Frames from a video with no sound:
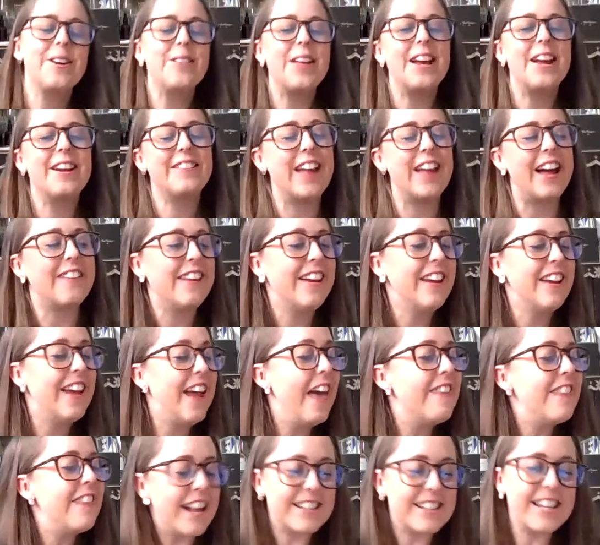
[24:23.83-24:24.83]
then
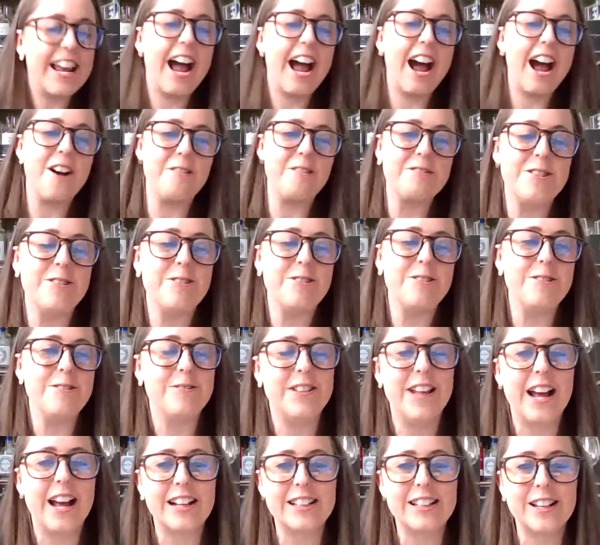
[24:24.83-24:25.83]

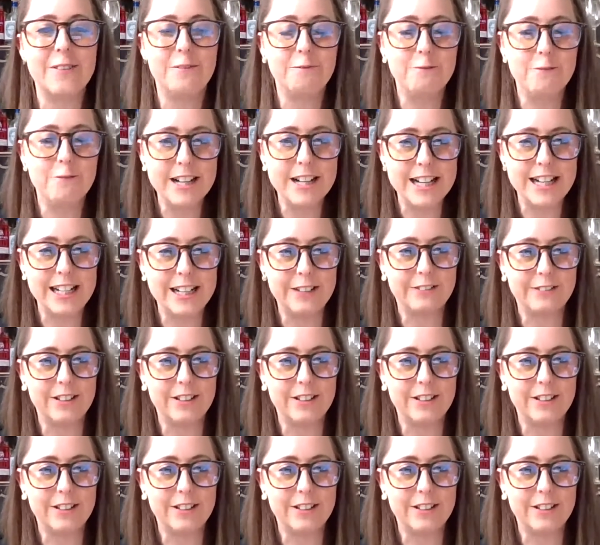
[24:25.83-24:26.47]
that's a really,